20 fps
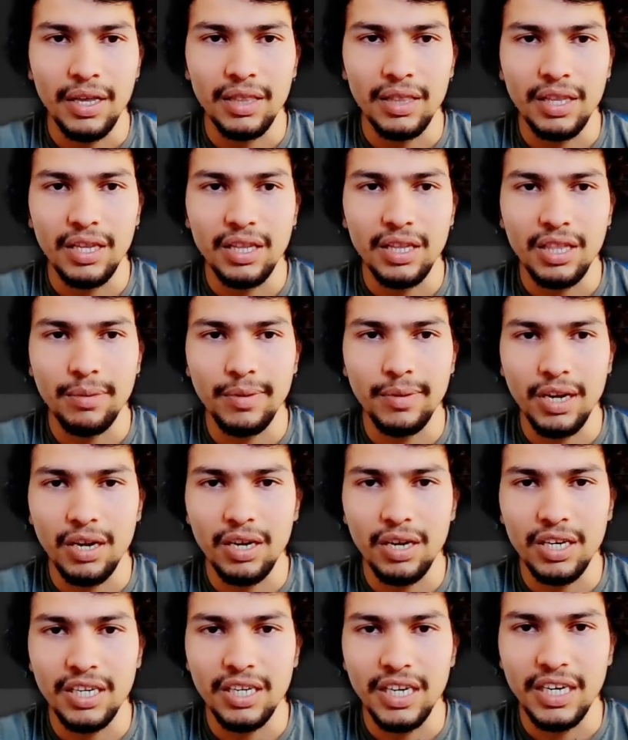then
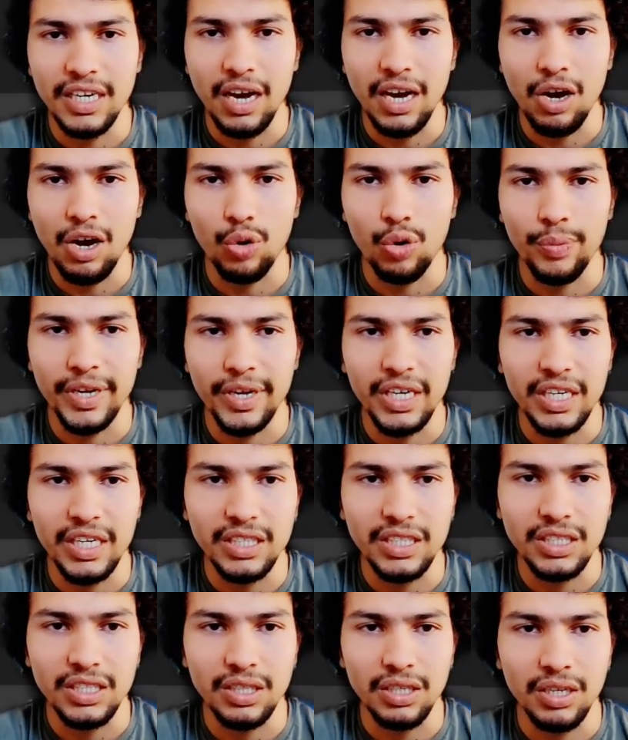similarly data
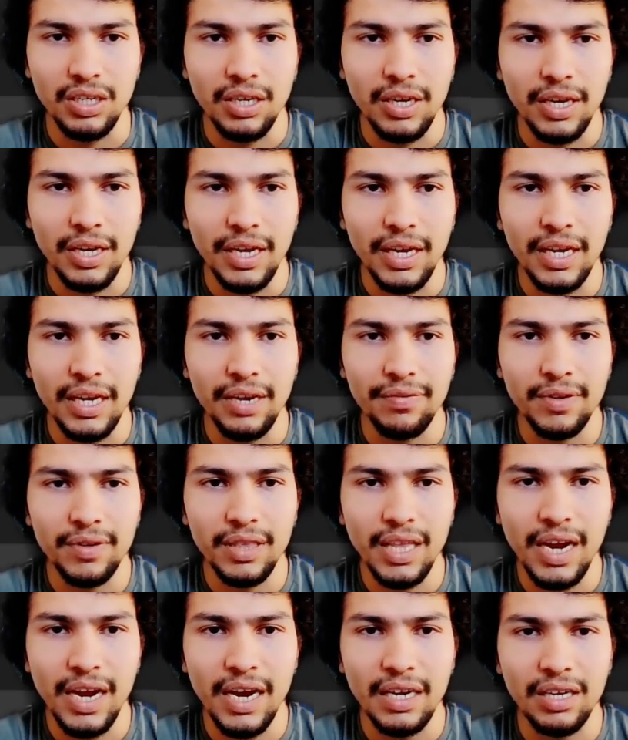augmentation. And after
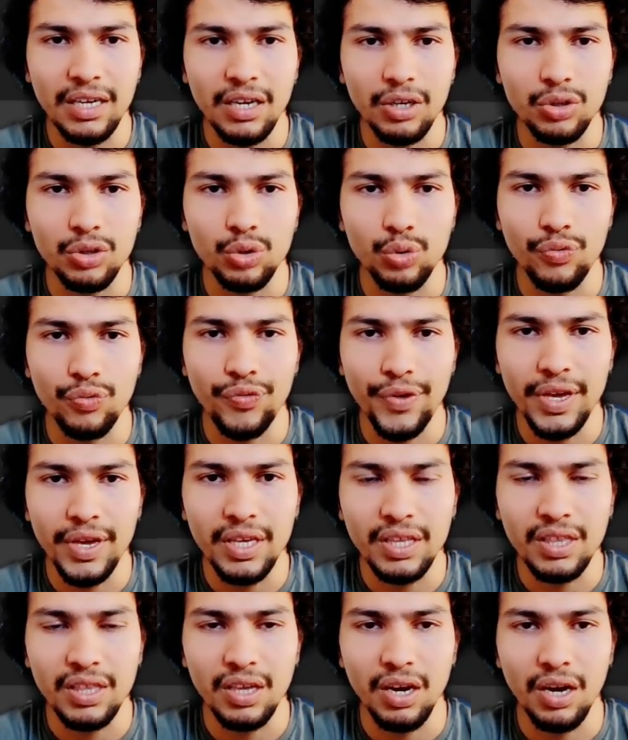that, to
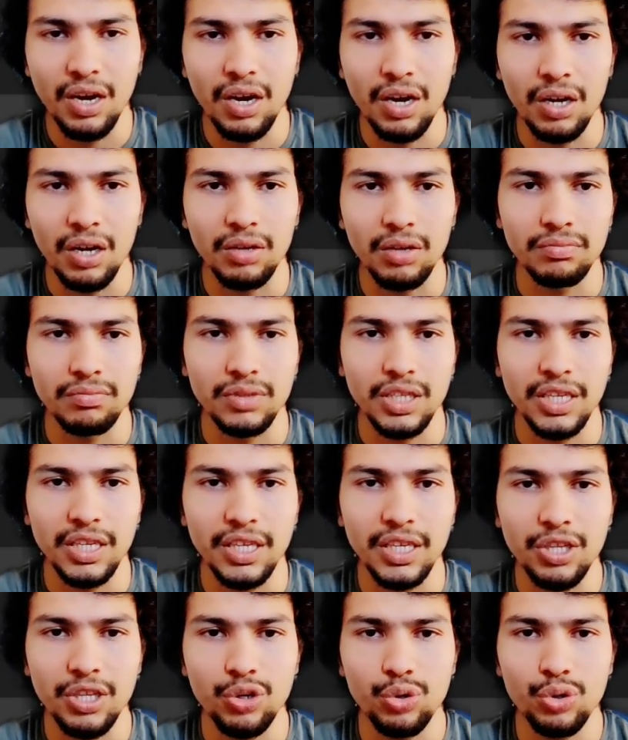fix the
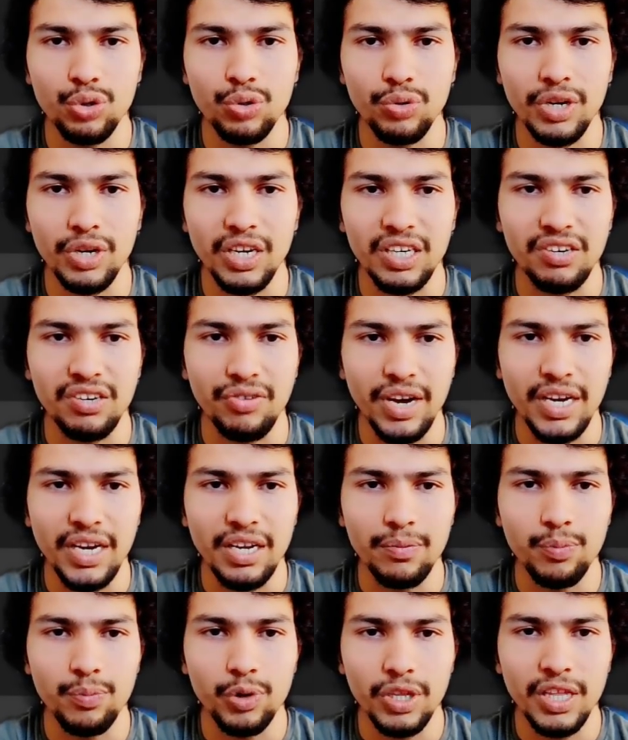issue during
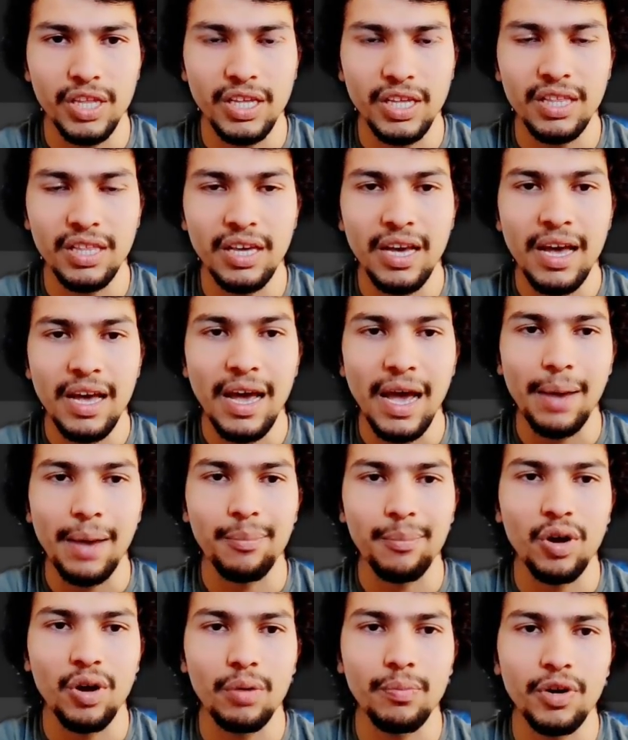training process,
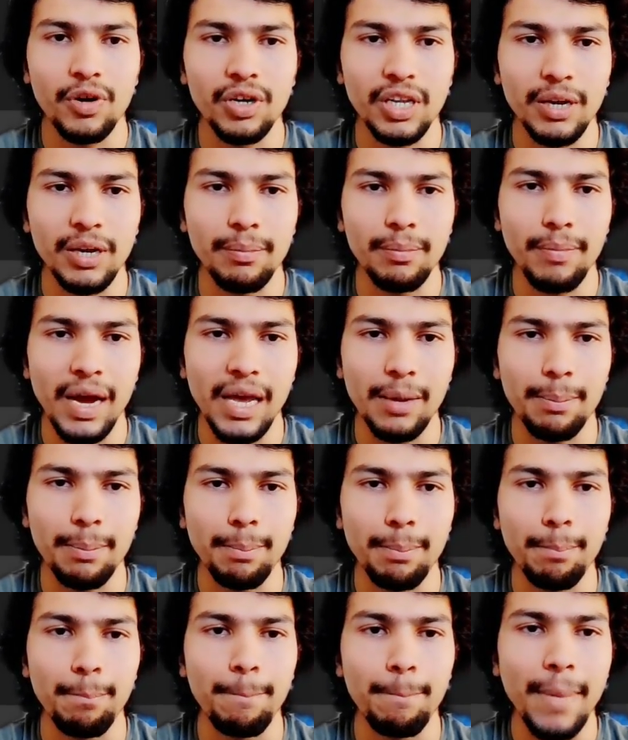I'm converting my
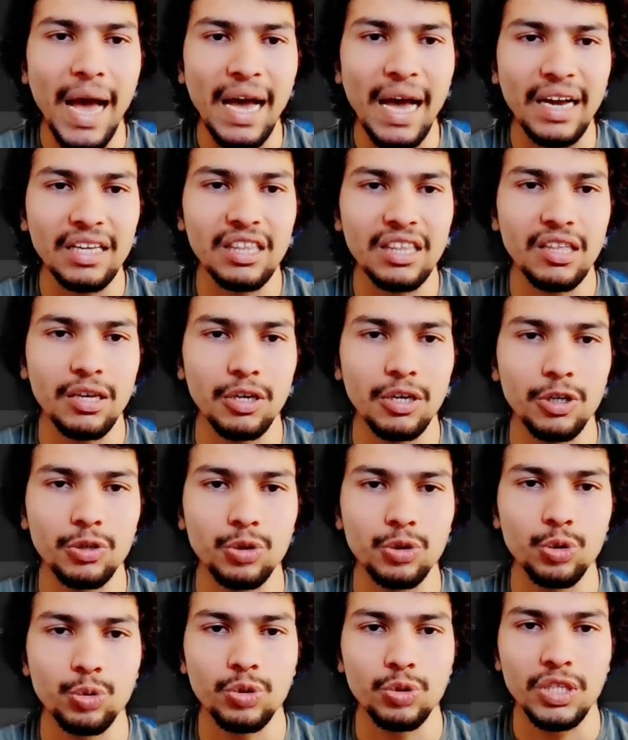max
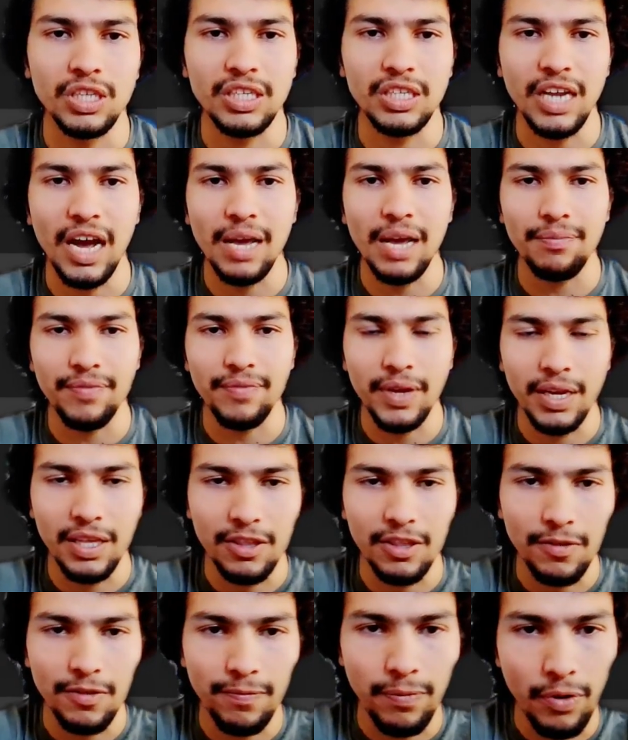to the type
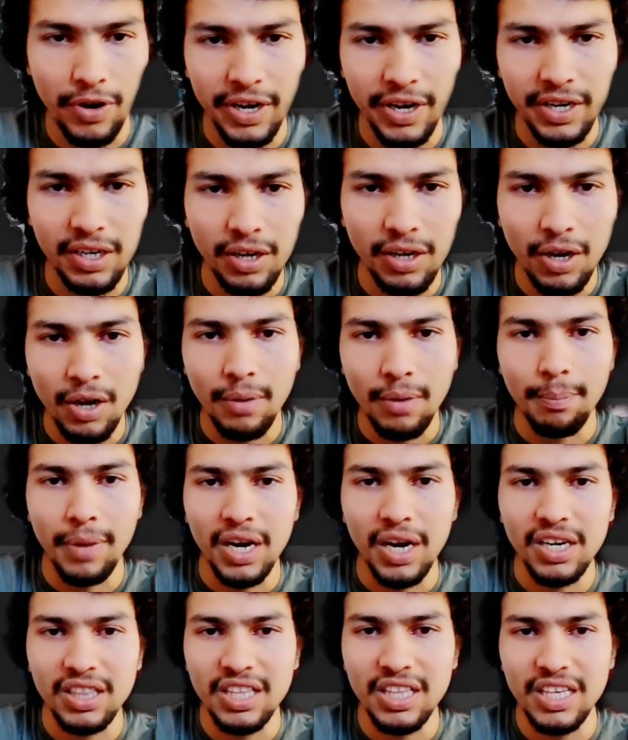as fluid,
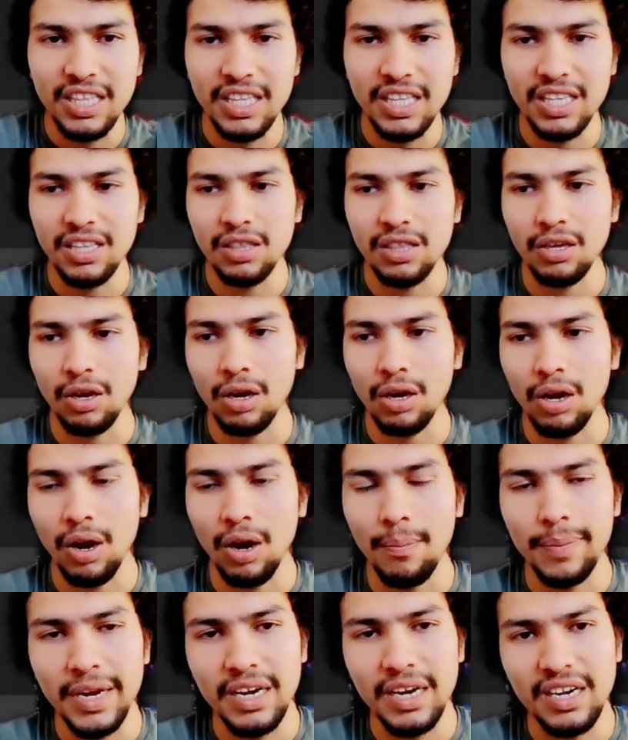but this is
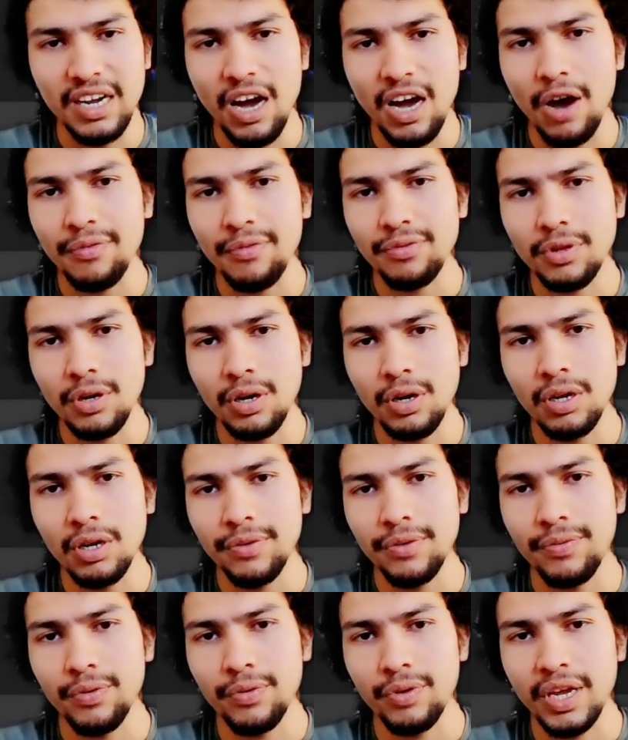completely optional.
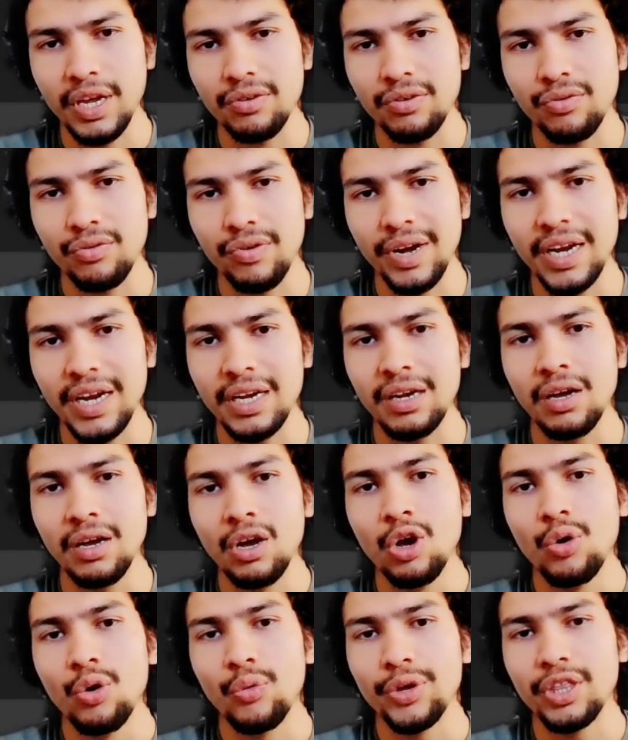If you can train
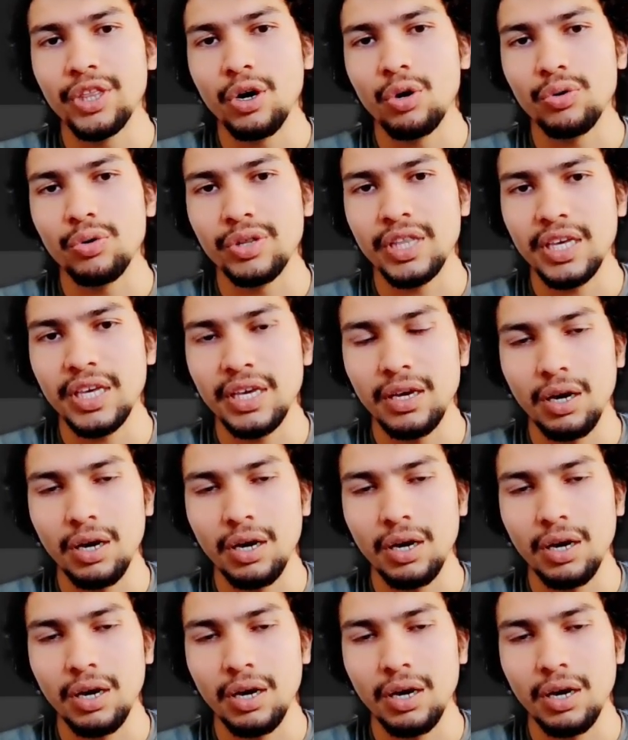without the